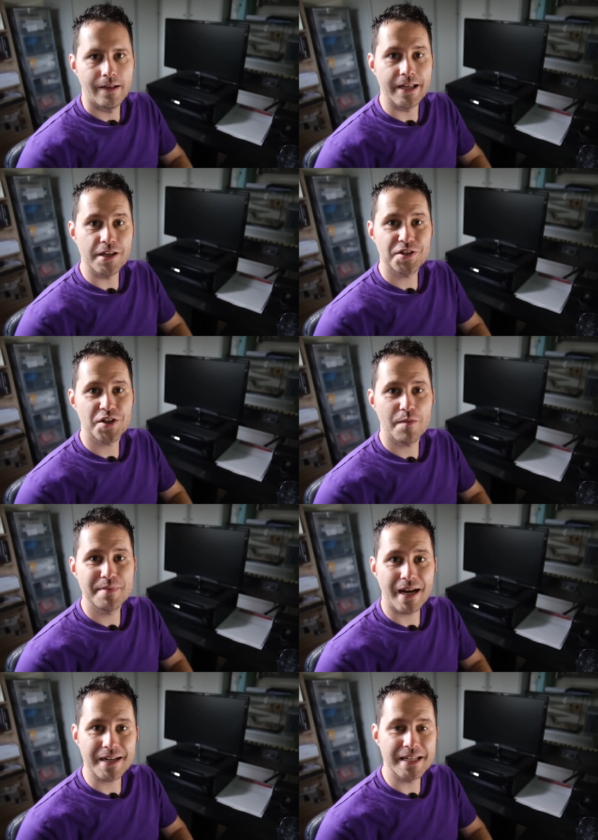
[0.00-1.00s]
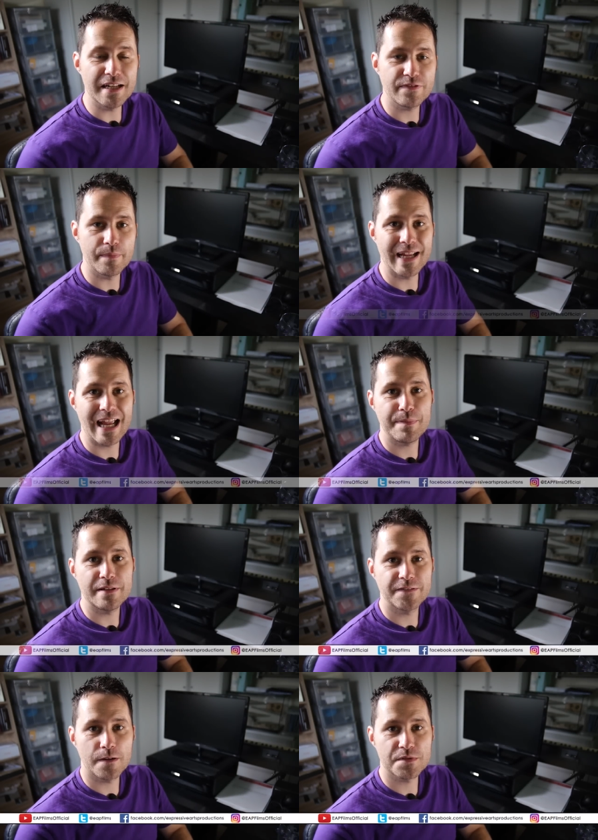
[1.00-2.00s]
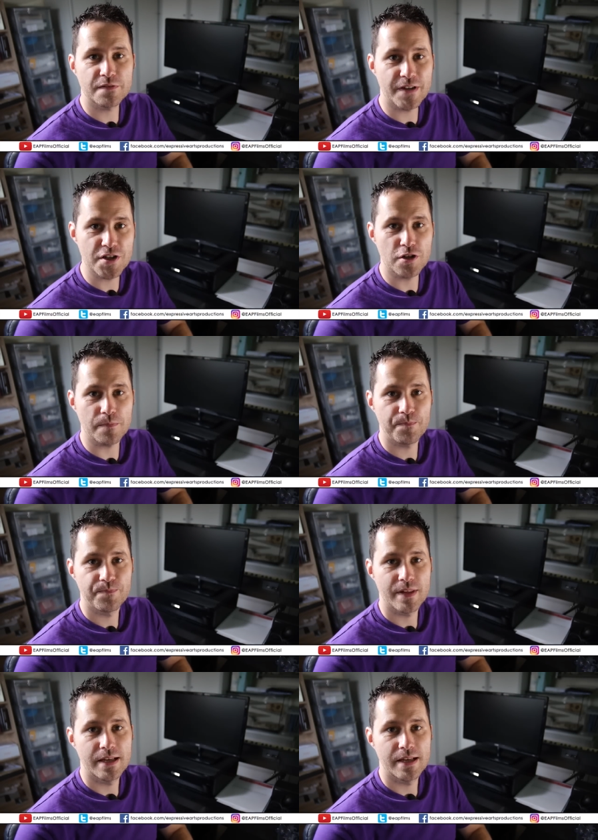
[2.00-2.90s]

Hey YouTube, Dan here from E A P Films Official.